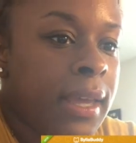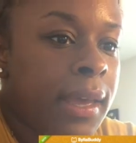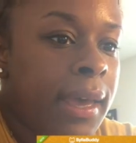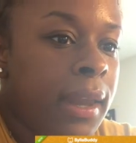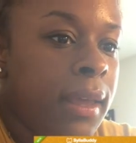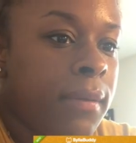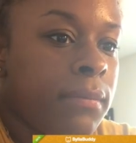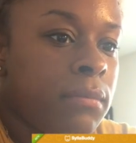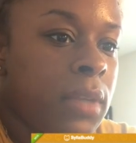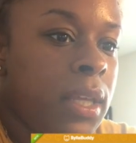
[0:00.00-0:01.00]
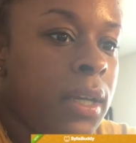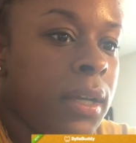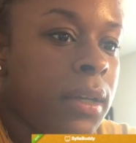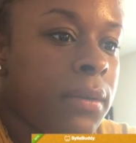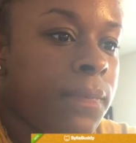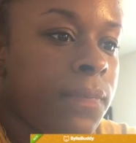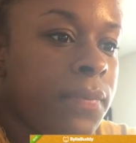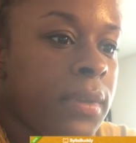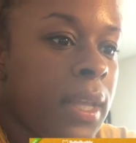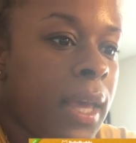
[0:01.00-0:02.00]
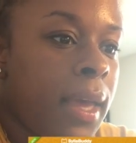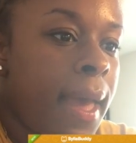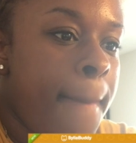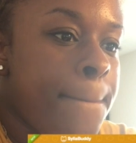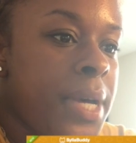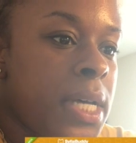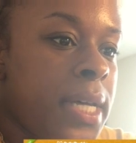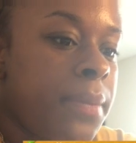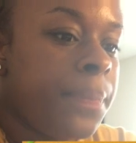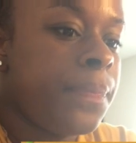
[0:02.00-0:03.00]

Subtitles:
edit here and put